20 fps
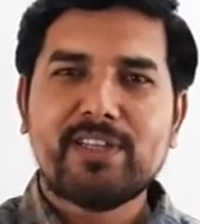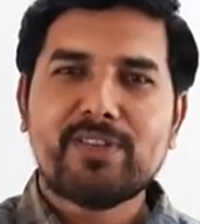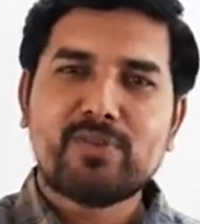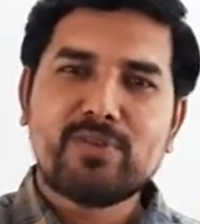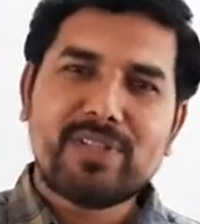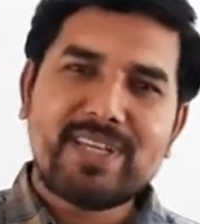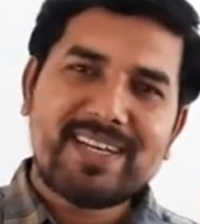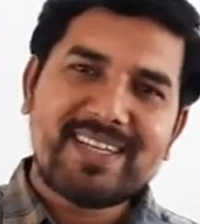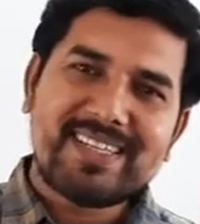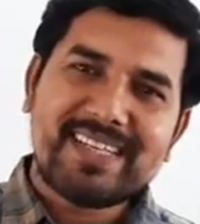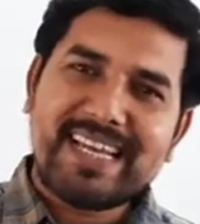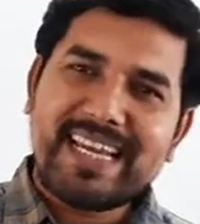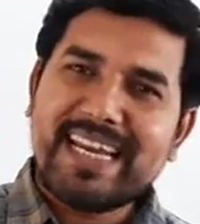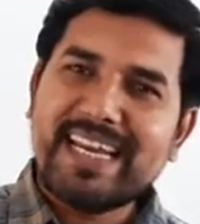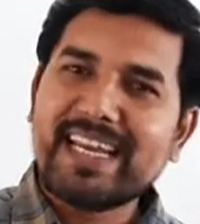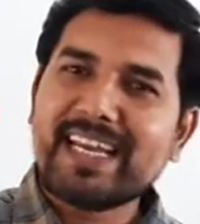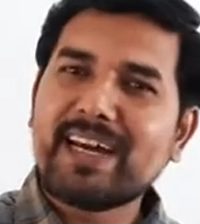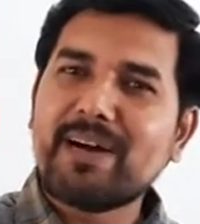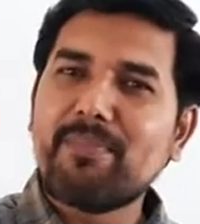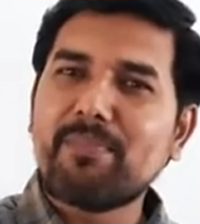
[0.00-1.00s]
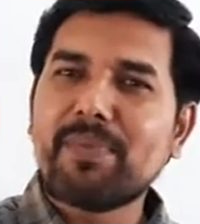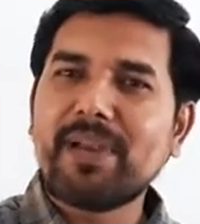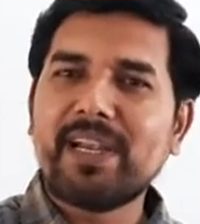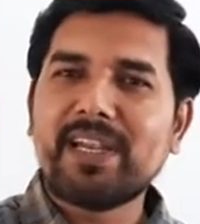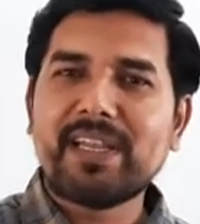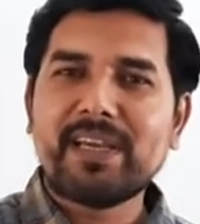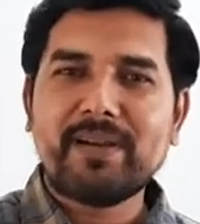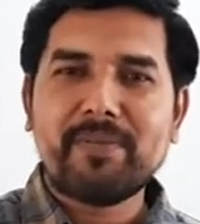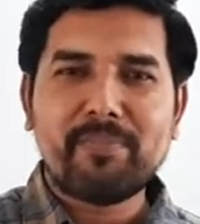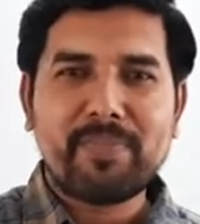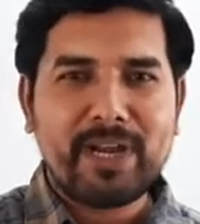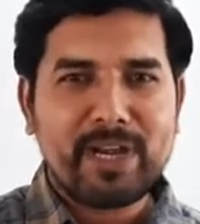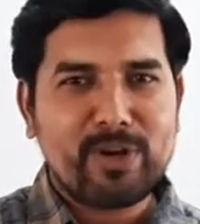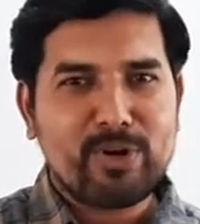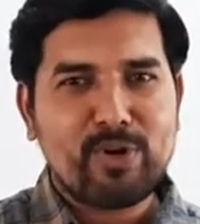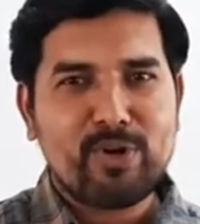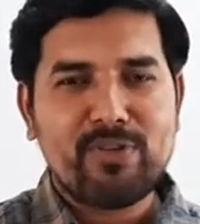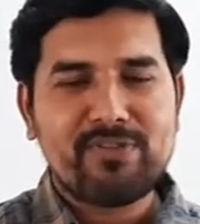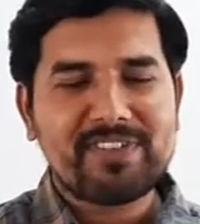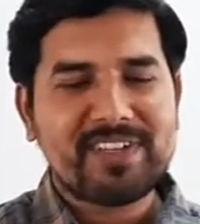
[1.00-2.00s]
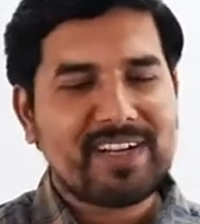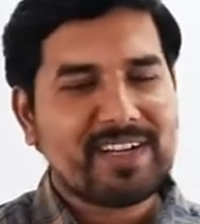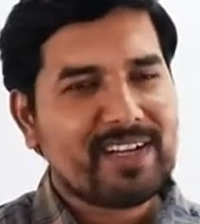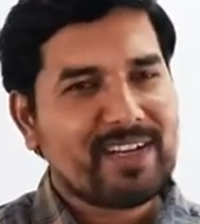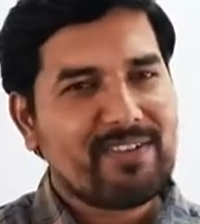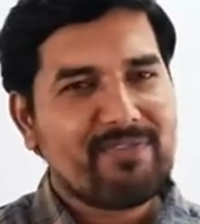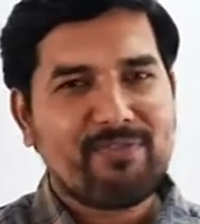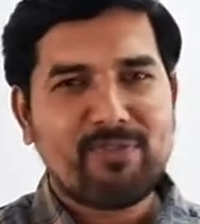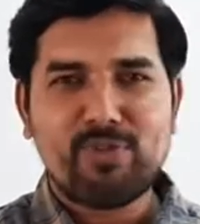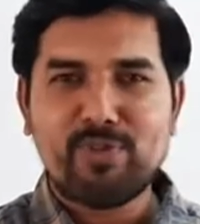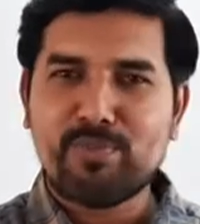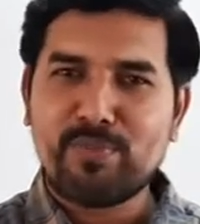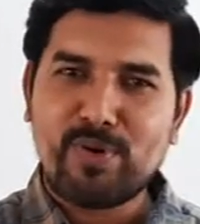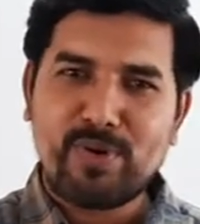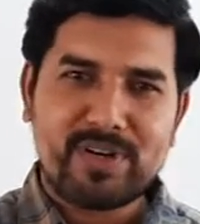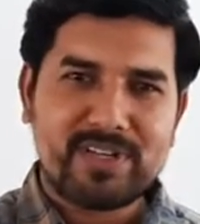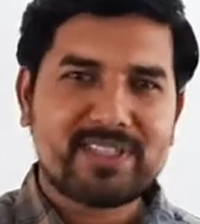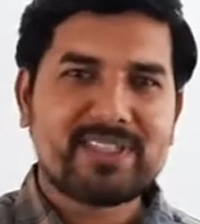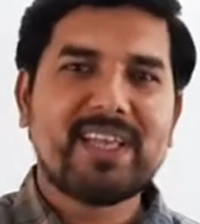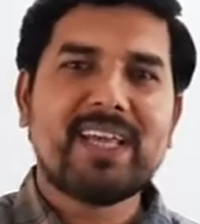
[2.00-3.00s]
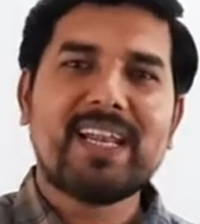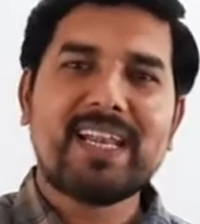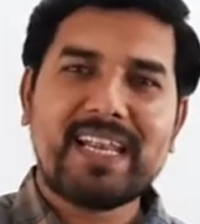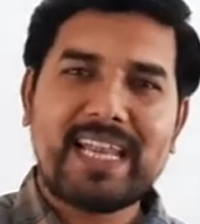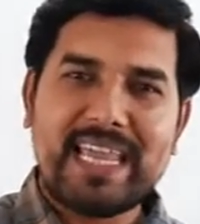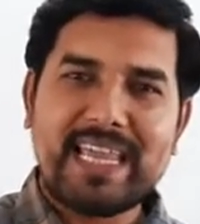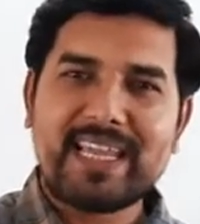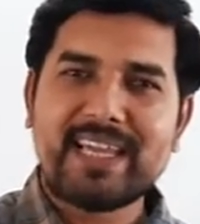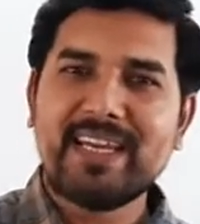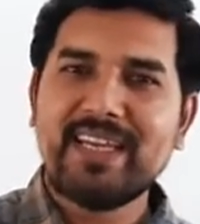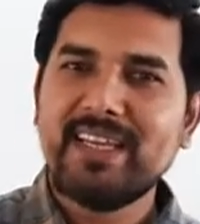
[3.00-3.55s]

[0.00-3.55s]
So there is an incomplete breakdown of certain food products like